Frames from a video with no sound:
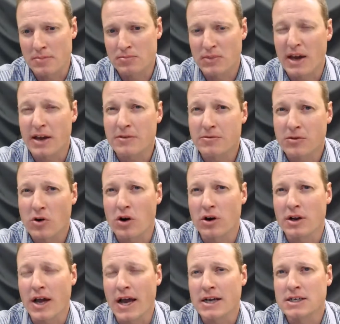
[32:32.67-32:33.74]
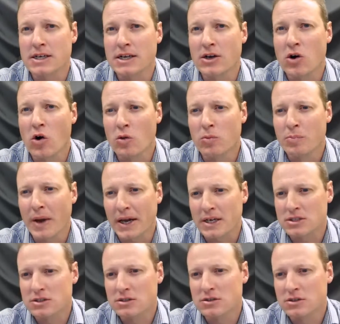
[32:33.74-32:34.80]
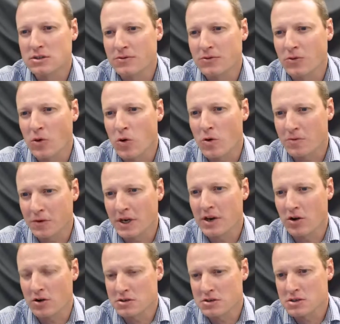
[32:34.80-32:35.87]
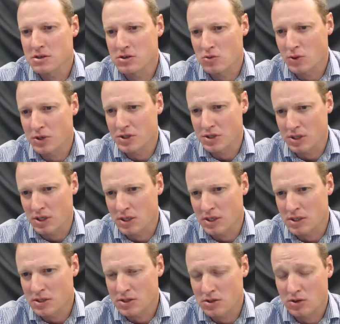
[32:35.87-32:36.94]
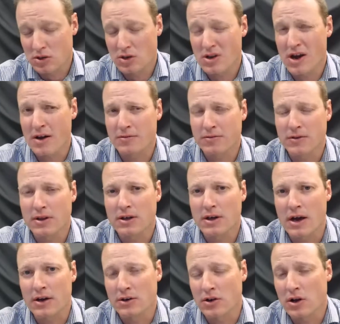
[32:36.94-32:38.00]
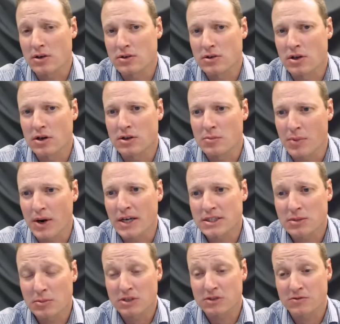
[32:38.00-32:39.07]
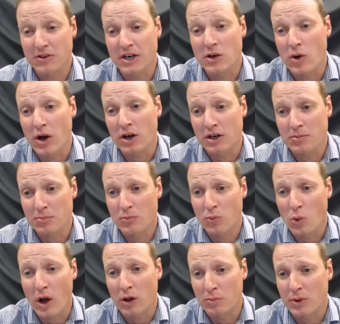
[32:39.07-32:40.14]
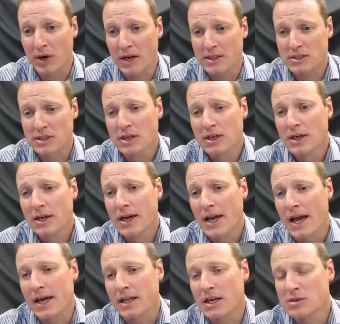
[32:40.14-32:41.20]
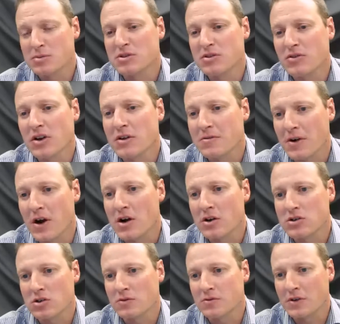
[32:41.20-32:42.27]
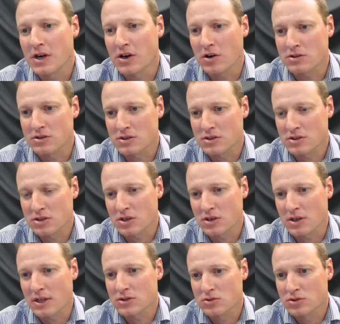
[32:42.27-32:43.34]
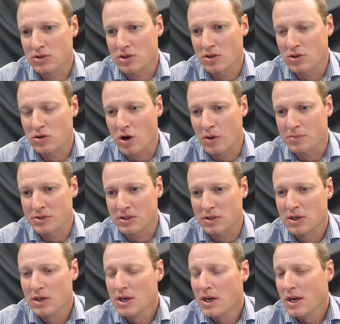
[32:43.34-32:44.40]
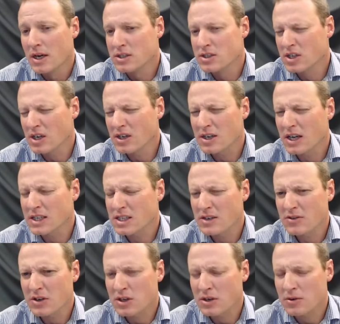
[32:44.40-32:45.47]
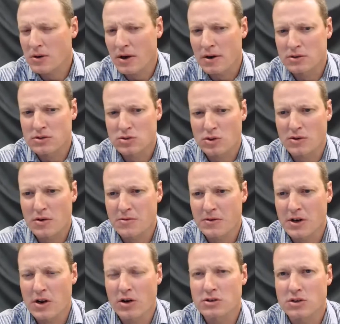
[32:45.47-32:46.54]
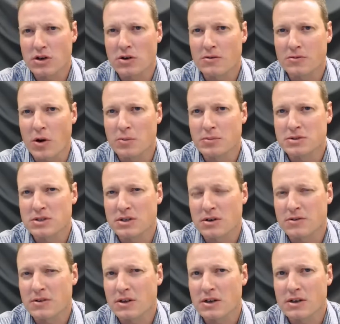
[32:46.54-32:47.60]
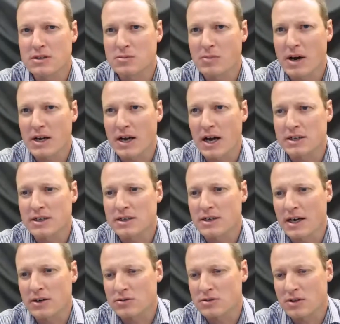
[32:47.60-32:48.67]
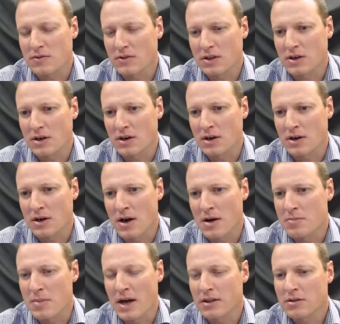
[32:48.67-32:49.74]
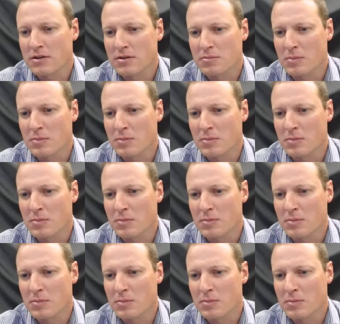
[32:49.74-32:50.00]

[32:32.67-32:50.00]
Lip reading: They've got actually a whole package for freelancers, which is, I think, I don't know the pricing, but it's very well priced, and they specifically focus on freelancers. So that's also a good option. Xero does have a sort of a freelance option. I think it's about 100 Rand or something a month.